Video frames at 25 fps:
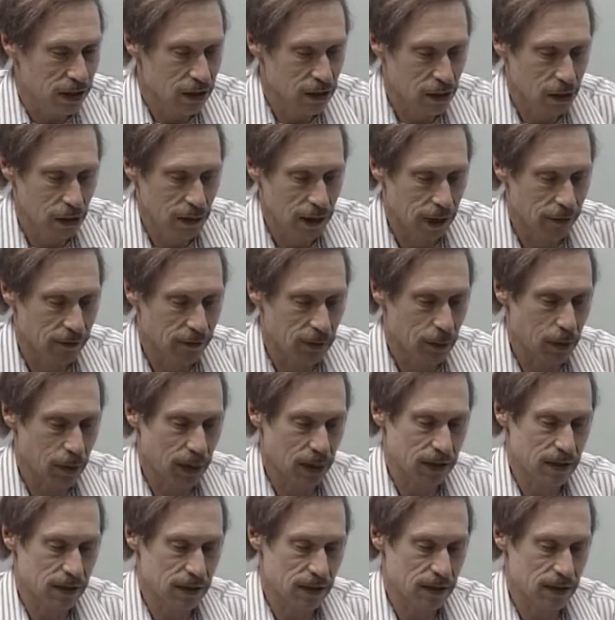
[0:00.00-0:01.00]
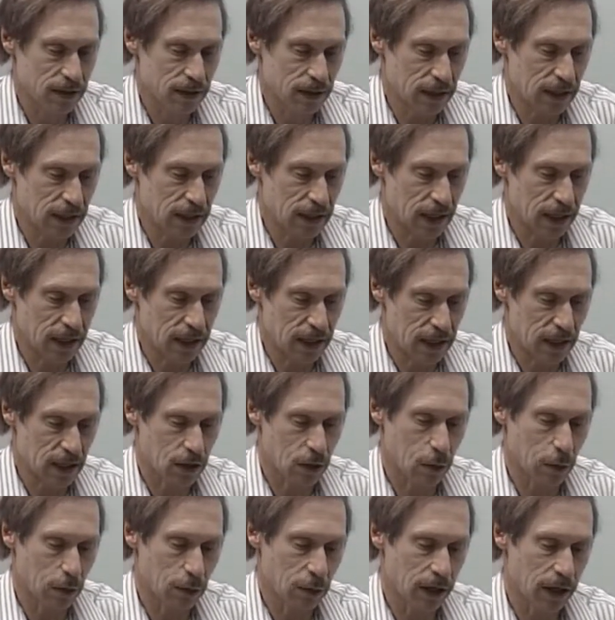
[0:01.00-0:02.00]
Everyone's an
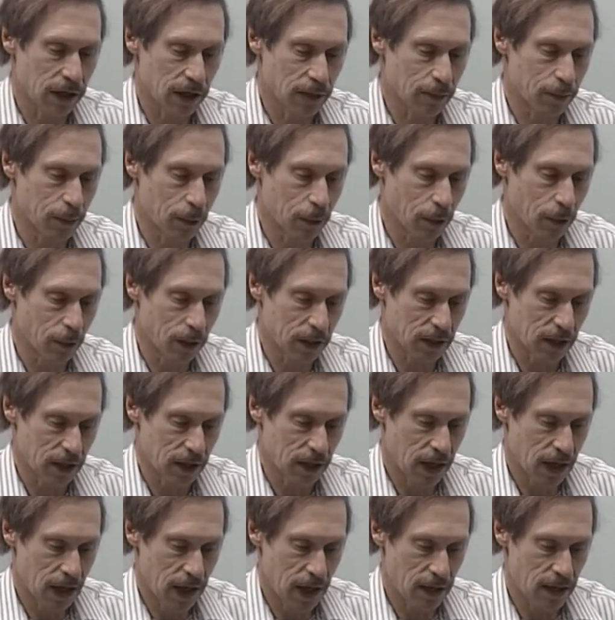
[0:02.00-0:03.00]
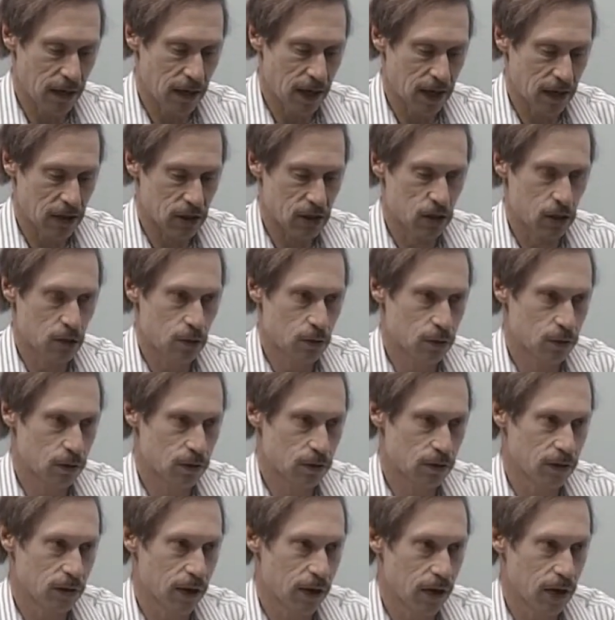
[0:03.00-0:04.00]
equal on the board, and they
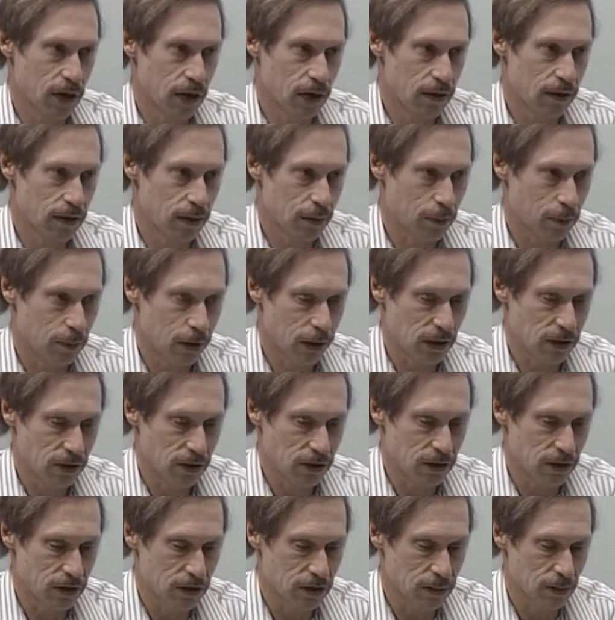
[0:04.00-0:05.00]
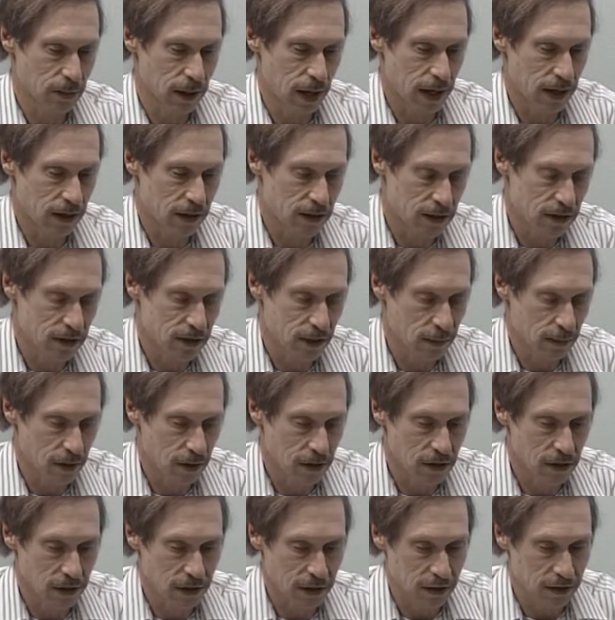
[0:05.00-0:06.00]
choose their president to manage some of
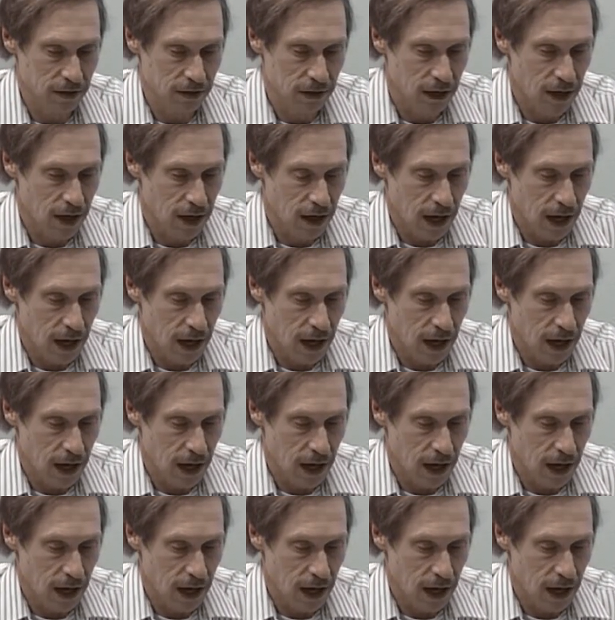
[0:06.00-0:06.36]
the things.